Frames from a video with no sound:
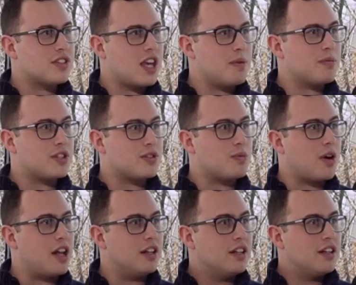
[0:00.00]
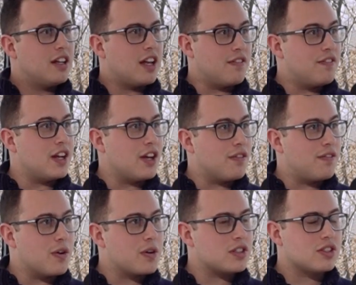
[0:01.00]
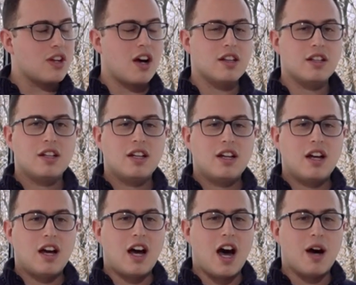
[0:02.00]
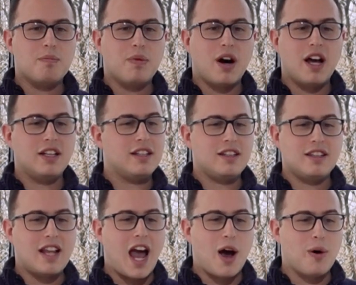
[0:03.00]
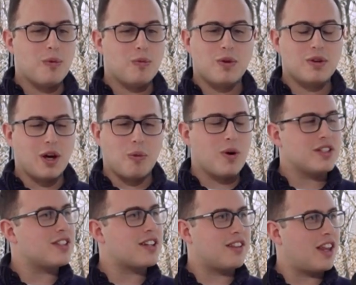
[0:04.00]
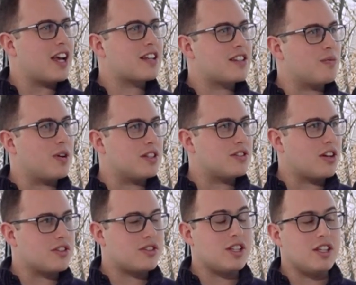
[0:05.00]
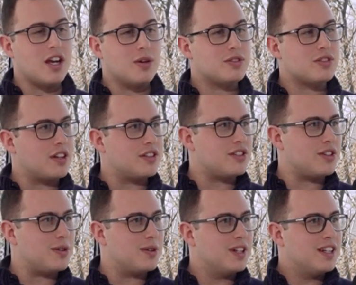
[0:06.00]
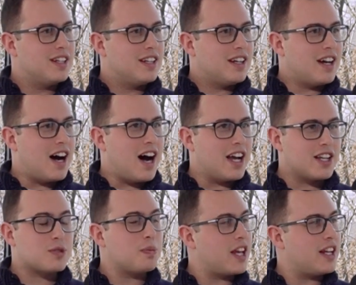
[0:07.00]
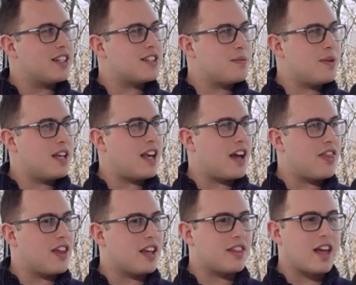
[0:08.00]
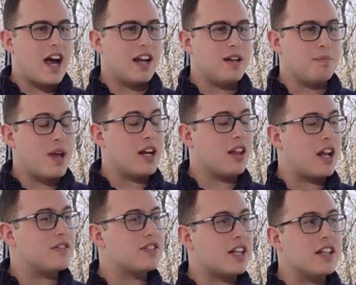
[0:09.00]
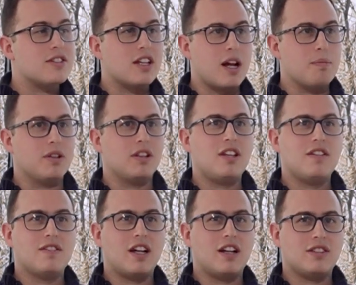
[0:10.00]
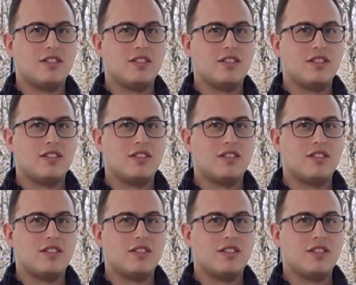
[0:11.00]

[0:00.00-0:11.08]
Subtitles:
which is what Infineo focuses on. But now, once it clicked and once our CEO started to explain it to me, I think that it made a lot of sense. And I believe that it's